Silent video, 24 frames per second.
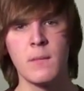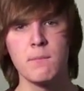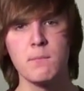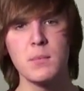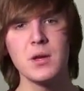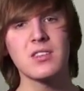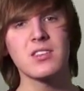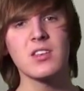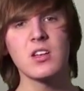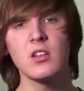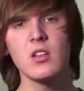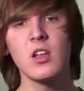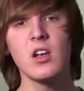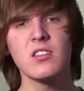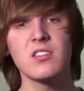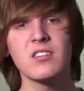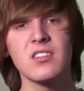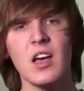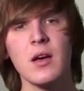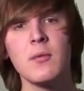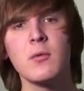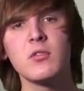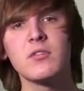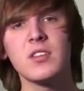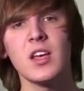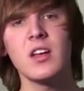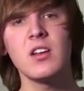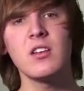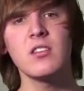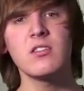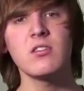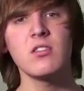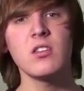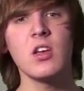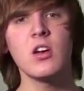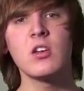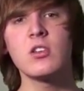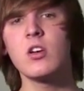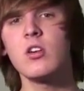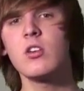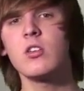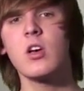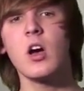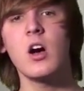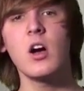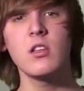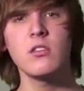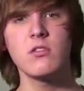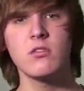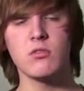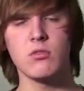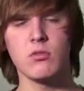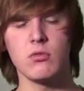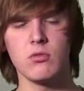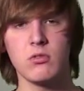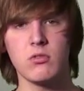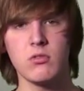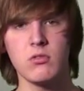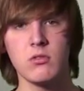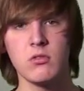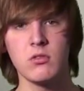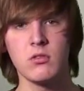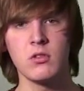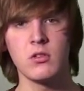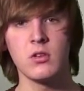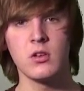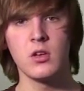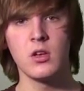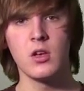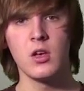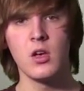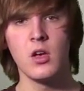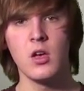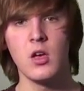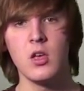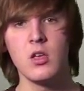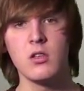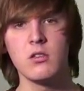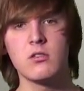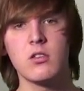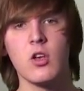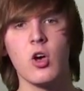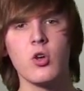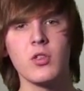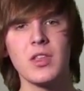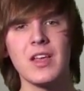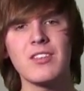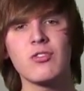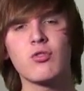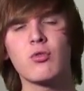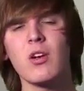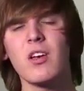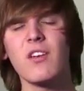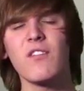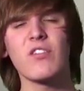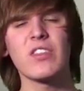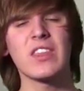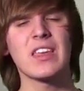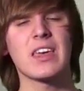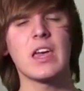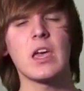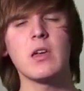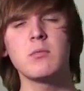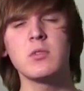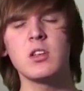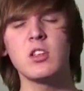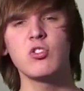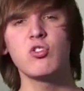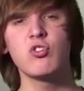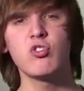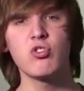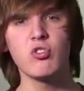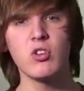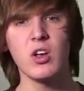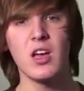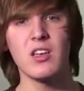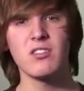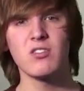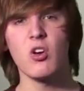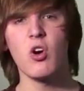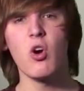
but it's going to launch simultaneously on all consoles. So that's great for the gaming industry as